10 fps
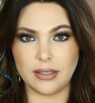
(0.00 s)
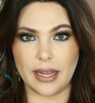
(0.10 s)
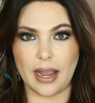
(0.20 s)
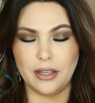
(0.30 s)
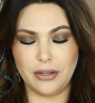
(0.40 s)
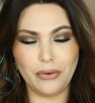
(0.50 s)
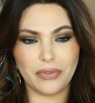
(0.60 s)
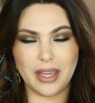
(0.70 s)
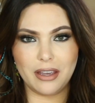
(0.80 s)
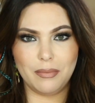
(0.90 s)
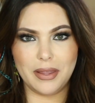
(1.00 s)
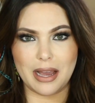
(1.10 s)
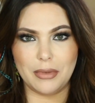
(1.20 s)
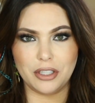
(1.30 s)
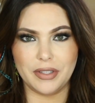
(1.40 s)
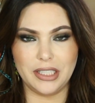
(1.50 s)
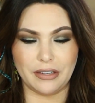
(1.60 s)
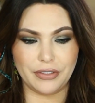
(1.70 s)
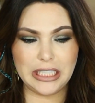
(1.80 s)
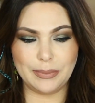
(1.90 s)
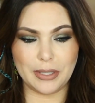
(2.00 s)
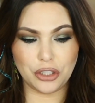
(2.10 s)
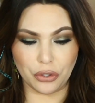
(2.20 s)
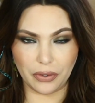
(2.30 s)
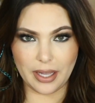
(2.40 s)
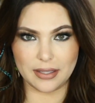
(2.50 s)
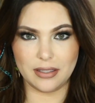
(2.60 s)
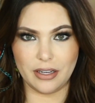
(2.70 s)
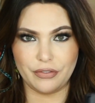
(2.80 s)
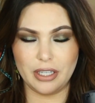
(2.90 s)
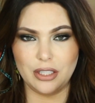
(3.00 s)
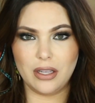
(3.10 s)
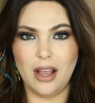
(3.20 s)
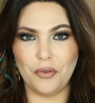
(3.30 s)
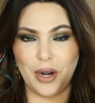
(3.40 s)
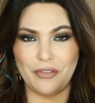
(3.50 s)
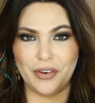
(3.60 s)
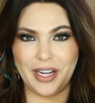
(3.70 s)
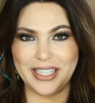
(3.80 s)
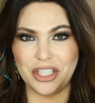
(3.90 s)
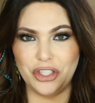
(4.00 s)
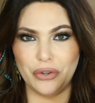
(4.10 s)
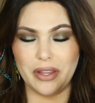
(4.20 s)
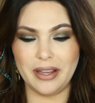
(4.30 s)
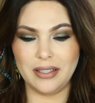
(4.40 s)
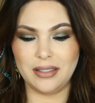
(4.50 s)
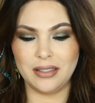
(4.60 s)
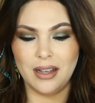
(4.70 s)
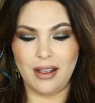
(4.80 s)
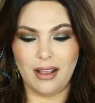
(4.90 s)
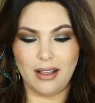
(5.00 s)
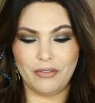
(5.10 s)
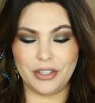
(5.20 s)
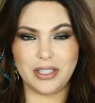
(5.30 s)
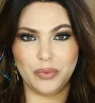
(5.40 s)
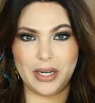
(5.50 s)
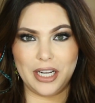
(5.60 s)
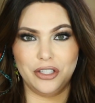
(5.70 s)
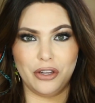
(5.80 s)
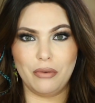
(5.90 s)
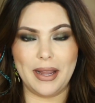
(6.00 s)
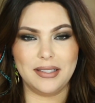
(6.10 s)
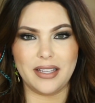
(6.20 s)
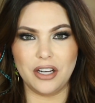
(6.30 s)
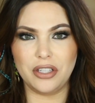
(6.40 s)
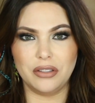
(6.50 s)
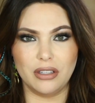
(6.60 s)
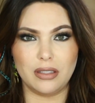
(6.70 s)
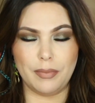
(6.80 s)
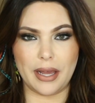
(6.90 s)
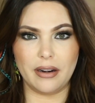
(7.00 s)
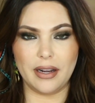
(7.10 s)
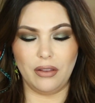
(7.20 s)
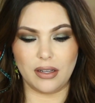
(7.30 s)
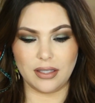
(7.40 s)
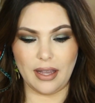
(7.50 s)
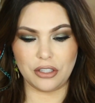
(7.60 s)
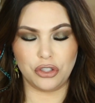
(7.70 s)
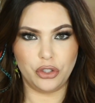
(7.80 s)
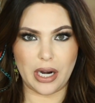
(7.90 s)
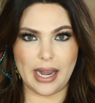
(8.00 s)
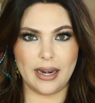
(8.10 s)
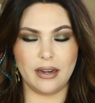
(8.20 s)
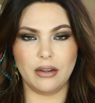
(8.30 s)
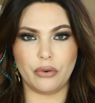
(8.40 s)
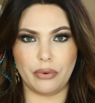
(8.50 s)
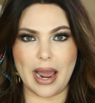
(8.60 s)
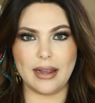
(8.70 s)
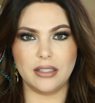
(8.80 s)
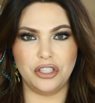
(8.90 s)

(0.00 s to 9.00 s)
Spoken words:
Like, I don't think it'd be that much of a difference, but it truly is a difference when I forget to do this versus when I do. My skin just looks better. It looks less dried and cracked.